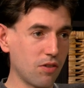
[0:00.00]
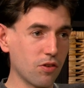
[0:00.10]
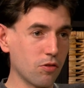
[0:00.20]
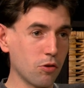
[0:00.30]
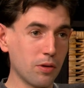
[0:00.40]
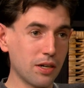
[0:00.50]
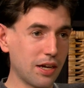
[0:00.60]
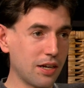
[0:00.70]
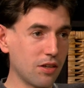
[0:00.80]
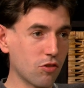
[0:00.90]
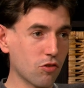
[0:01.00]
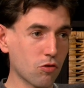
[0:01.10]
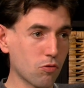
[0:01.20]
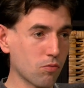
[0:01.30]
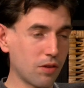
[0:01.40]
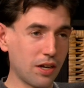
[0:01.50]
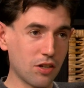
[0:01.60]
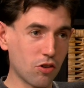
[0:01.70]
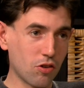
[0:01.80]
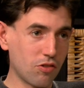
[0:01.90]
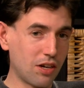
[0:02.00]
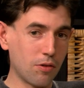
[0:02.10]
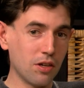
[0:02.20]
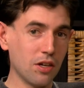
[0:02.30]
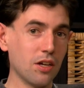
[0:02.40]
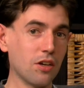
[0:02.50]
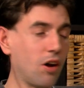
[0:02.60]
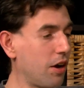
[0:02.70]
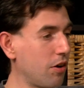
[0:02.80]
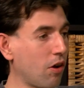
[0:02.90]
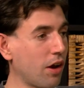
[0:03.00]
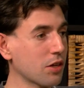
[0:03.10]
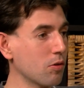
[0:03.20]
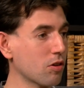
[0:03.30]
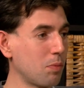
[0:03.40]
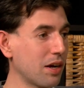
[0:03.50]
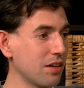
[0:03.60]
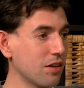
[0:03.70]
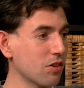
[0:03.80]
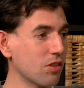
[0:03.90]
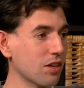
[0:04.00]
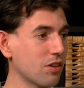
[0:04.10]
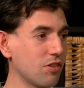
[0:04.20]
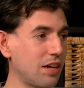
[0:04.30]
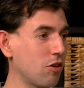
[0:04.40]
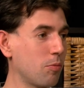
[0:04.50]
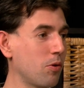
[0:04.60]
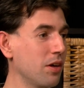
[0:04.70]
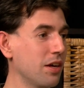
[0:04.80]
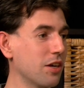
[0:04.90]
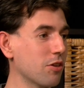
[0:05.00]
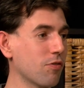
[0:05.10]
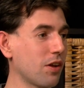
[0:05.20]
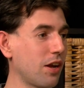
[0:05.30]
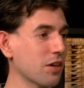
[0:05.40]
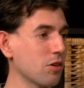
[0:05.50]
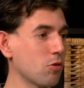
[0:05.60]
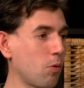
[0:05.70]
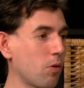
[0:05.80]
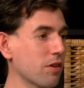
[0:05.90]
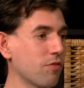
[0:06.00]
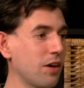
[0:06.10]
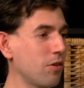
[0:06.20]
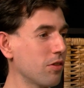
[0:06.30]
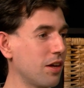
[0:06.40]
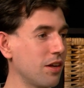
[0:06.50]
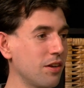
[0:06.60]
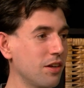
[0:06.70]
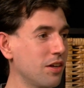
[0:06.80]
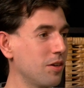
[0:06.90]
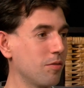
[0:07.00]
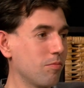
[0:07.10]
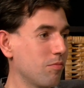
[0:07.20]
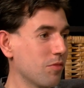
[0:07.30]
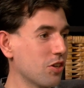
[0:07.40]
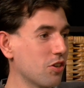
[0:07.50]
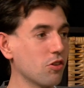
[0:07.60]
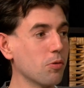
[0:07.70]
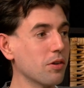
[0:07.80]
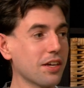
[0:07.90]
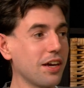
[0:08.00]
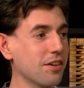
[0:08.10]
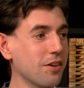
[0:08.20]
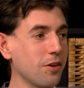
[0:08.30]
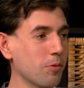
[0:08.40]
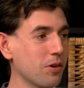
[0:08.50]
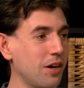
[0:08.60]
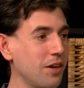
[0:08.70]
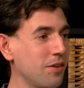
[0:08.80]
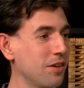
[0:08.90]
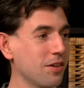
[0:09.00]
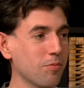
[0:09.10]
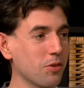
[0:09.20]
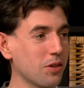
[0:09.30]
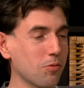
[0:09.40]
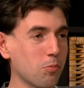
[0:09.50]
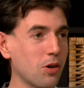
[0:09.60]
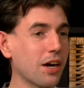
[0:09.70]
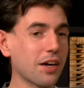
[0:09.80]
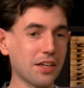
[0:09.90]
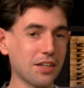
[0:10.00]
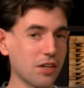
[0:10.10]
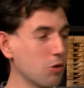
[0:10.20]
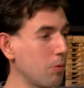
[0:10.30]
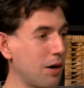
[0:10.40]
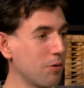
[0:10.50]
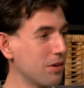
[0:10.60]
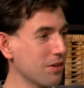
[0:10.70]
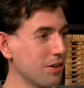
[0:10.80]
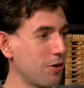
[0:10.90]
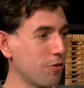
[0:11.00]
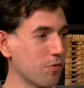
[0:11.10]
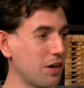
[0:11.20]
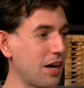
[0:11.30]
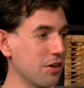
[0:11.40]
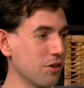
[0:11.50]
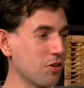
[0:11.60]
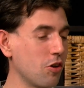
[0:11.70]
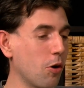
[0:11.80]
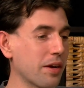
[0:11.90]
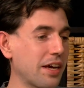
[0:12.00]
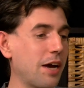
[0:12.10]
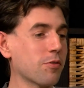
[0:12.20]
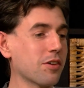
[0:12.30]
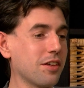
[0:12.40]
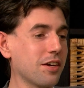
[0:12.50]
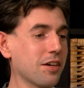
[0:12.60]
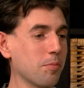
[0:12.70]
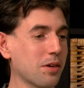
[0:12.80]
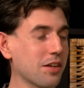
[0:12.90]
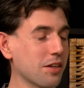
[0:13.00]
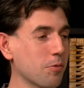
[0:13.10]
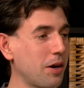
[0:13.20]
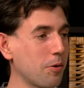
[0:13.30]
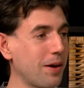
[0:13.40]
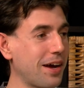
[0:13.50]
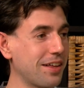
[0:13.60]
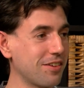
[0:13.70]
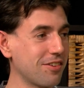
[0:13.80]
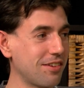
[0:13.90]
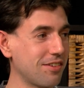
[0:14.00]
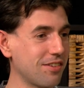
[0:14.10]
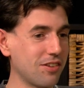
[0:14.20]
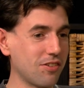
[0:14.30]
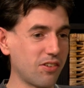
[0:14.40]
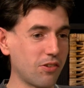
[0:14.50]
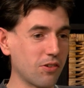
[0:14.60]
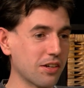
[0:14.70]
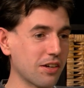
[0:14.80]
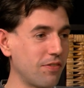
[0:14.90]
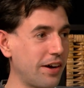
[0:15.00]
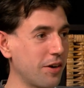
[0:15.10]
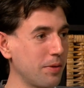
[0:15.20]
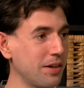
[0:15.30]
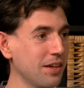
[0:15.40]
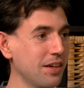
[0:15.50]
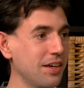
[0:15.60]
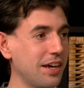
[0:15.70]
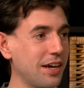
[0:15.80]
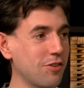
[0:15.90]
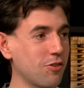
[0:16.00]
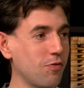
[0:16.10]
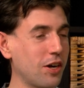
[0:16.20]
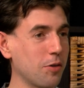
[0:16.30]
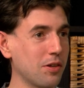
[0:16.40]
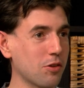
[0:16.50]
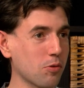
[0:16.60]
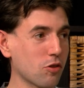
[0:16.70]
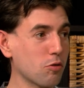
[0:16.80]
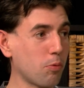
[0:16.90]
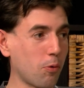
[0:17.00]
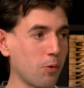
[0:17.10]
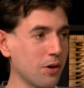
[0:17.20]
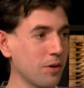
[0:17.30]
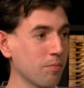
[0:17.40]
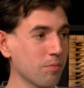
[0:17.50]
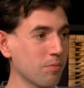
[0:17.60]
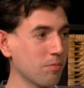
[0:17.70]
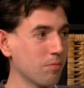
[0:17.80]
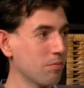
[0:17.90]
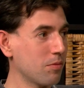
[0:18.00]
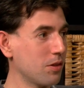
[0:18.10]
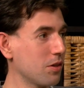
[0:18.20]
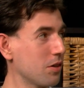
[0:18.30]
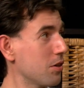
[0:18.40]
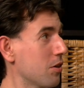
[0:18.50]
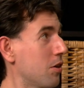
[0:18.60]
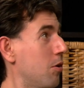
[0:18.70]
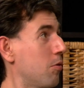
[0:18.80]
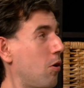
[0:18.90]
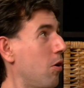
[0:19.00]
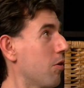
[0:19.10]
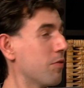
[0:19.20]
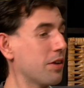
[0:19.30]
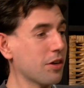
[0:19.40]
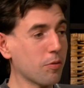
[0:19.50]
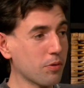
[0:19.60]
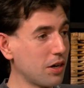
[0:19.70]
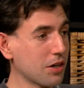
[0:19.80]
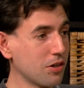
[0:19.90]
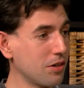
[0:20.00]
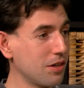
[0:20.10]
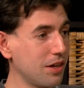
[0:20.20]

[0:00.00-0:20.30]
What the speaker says: you do it and it turns out not at all like you expected, and you think it's terrible, and you feel like you totally failed, then you just do it again. You know, we're not going to kick you out, you know, for not knowing everything immediately right away. This is a learning environment, and it's an environment to explore, you know, all of video production